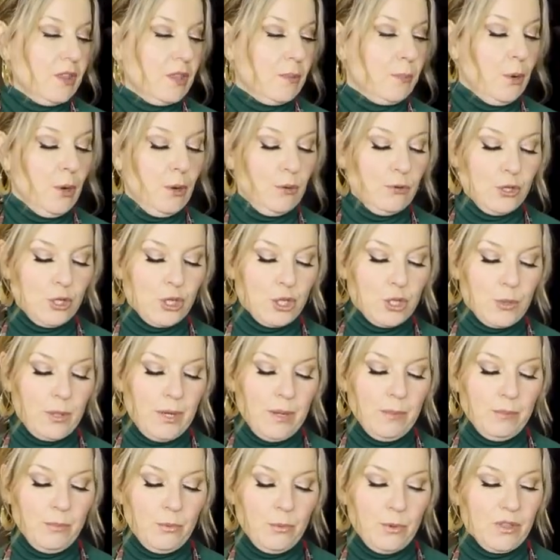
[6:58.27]
The poached
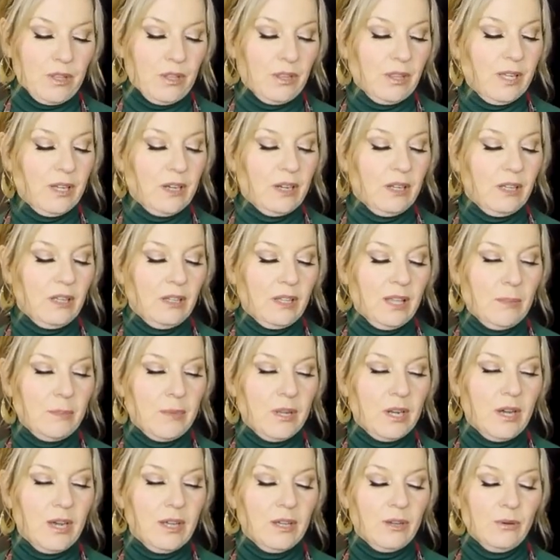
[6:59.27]
shrimp with a little
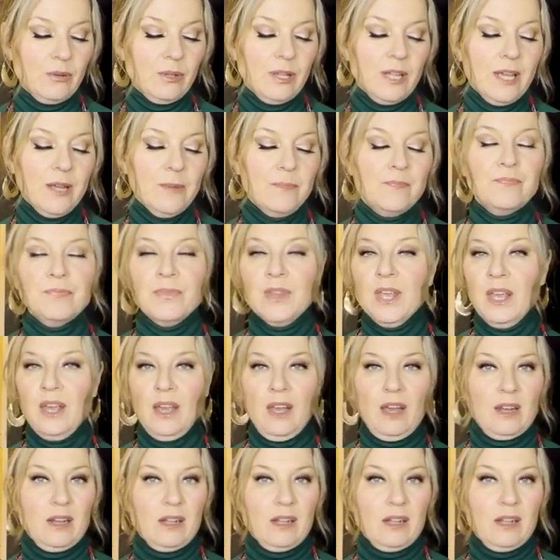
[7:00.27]
lemon aioli and a